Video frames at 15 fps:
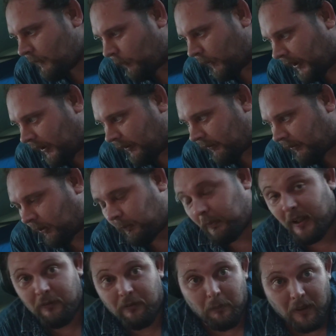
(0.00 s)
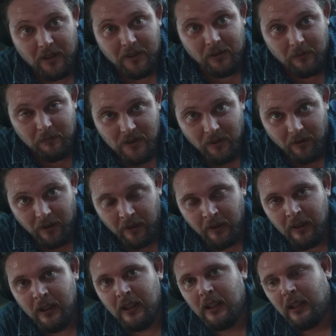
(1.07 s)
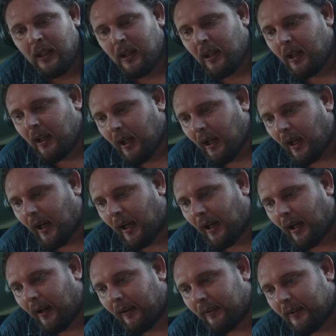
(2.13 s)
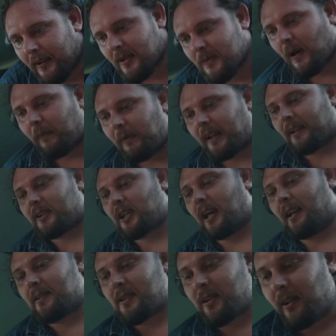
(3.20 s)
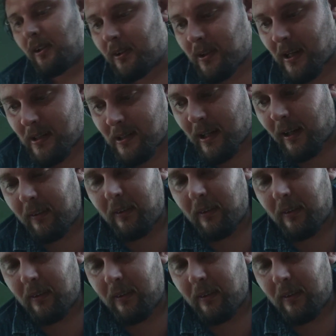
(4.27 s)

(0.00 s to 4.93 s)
or beef and mushroom, sorry. And this is where we get a chance to test